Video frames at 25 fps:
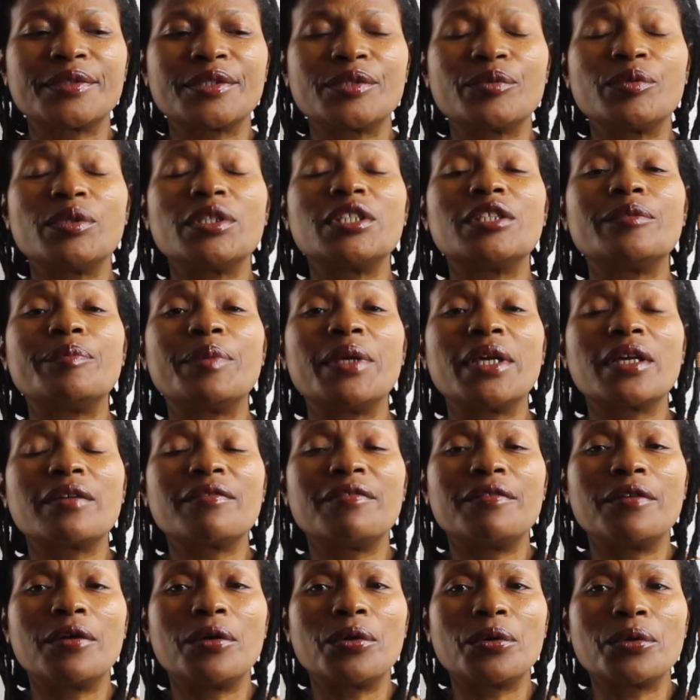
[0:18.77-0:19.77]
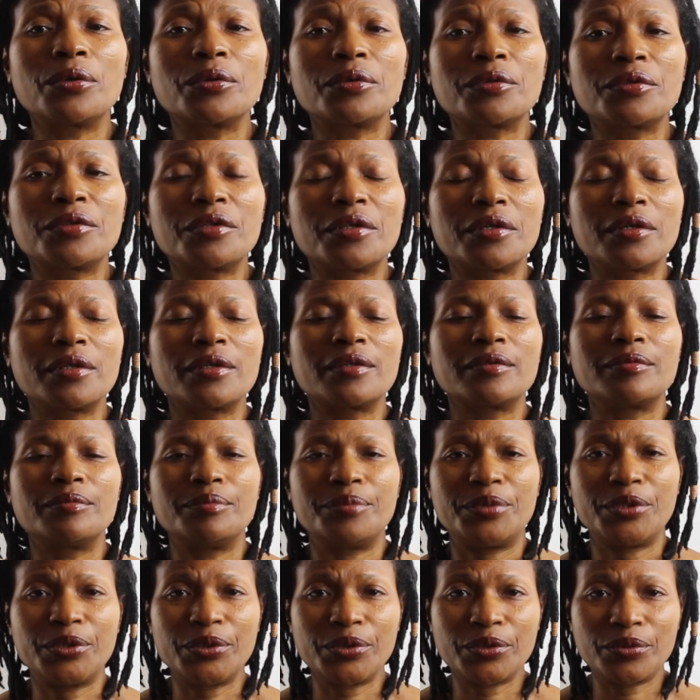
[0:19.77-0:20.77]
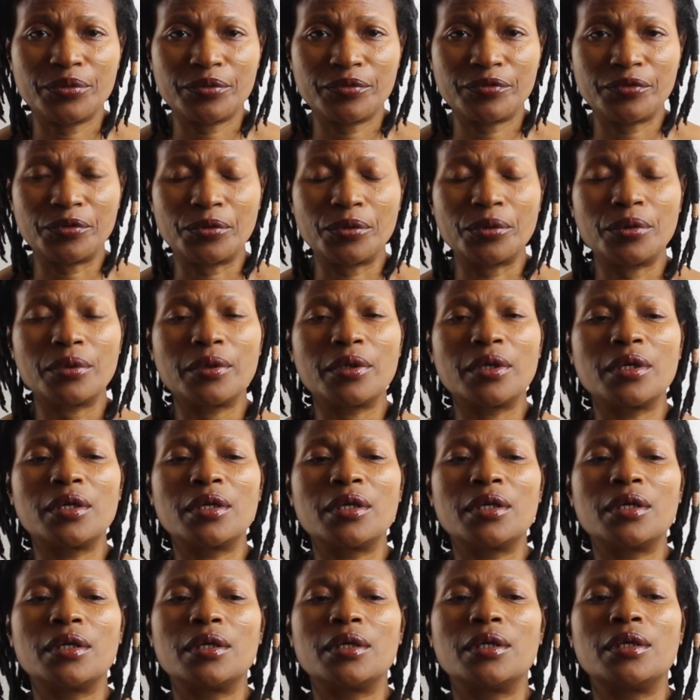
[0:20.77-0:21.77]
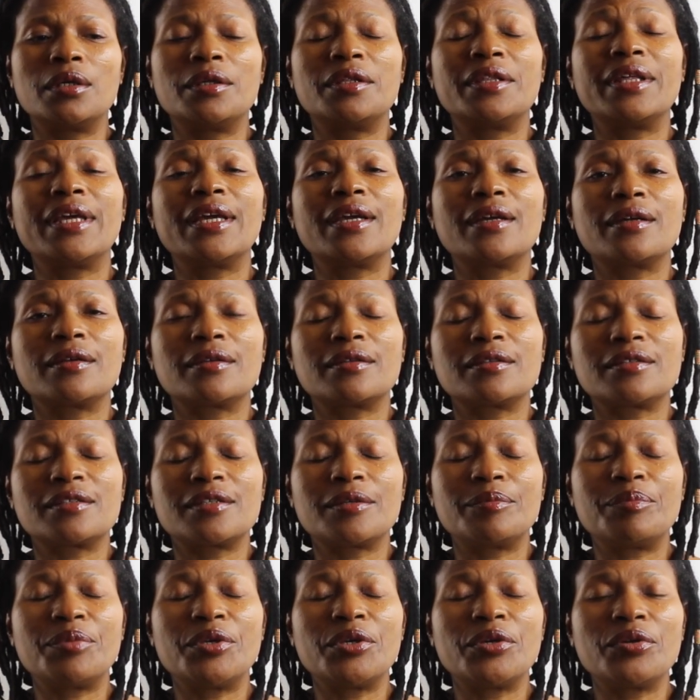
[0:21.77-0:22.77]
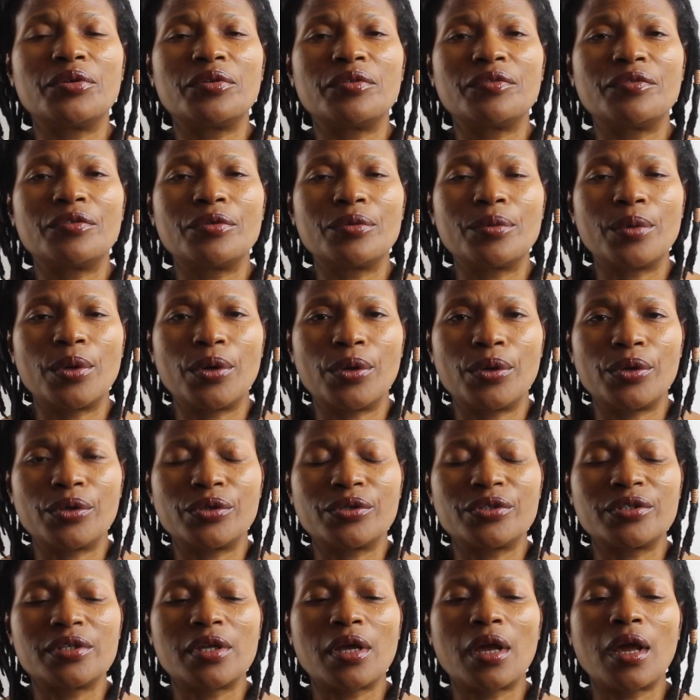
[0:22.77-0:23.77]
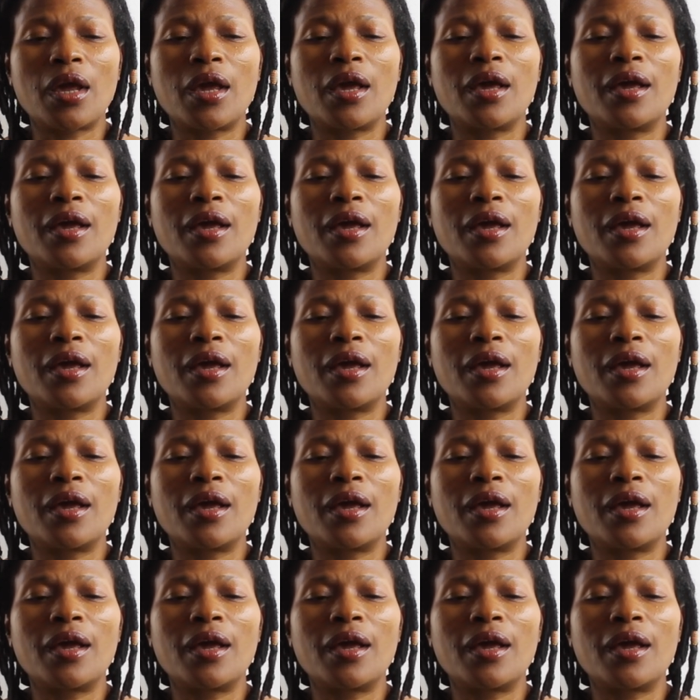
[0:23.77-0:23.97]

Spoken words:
we speak forth beautiful things, beautiful words